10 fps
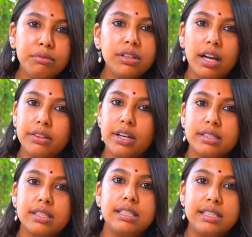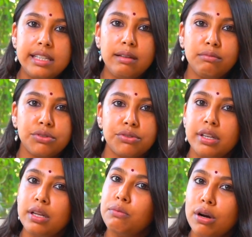together as a team to
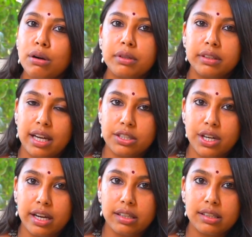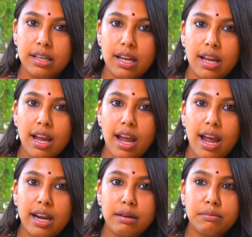really work with that child
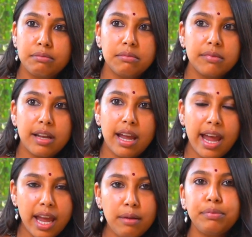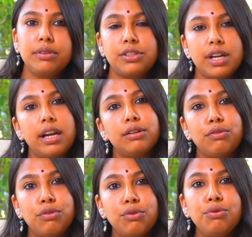and help the child
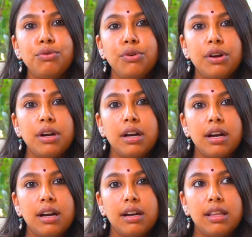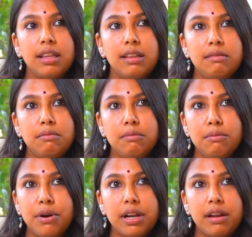through
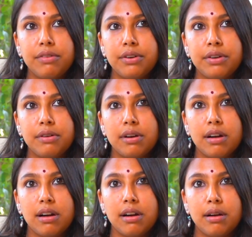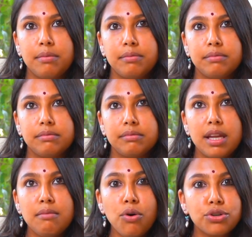whatever
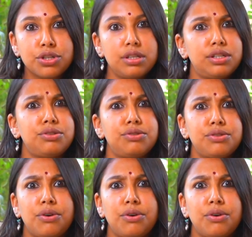emotional issues